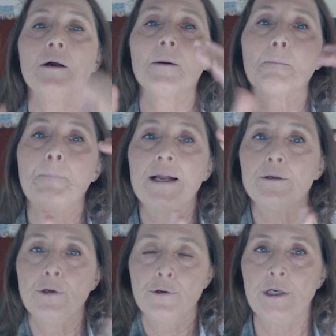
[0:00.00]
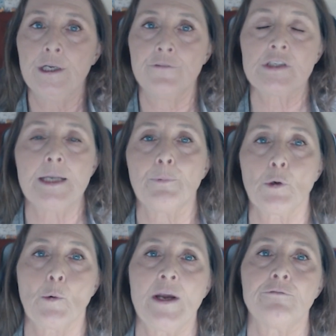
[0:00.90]
but you're going to give a
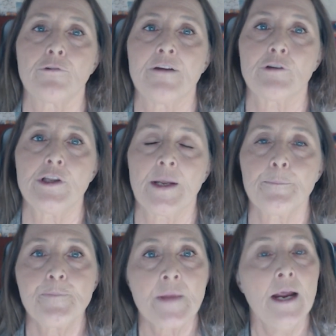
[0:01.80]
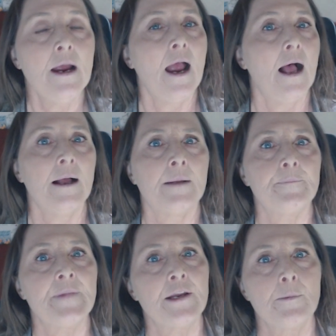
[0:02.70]
separate grade for everything.
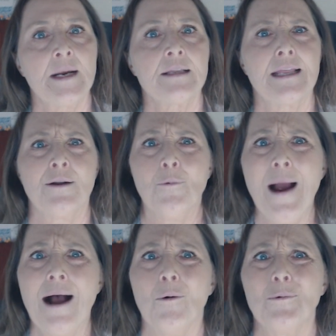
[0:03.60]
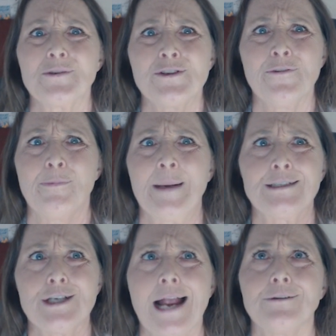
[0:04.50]
Now you might think, wow, so if my
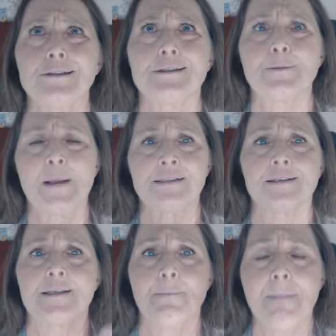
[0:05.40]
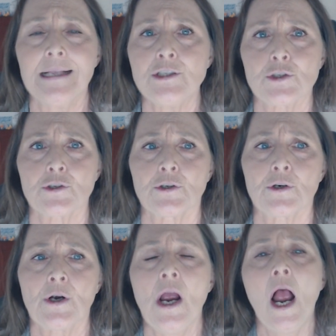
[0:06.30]
child spends a
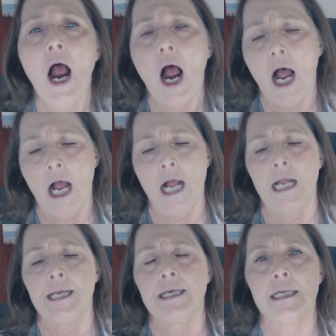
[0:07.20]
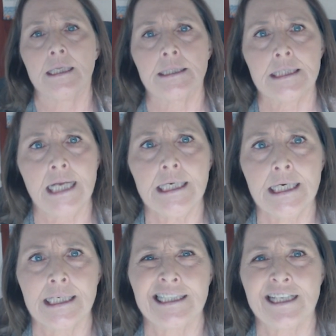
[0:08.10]
semester on
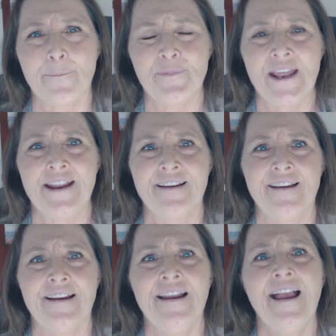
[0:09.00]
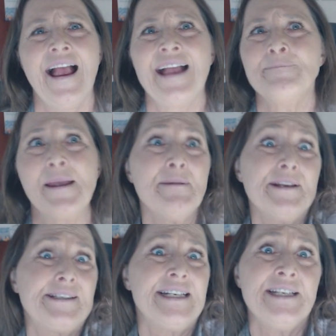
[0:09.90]
studying something and maybe
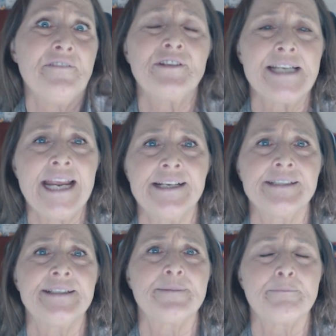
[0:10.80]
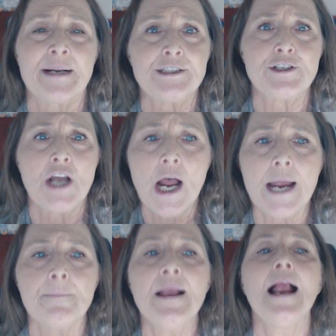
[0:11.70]
it didn't even take as much
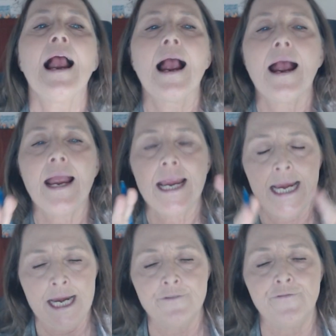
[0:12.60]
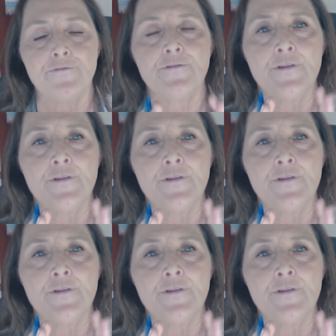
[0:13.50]
time, if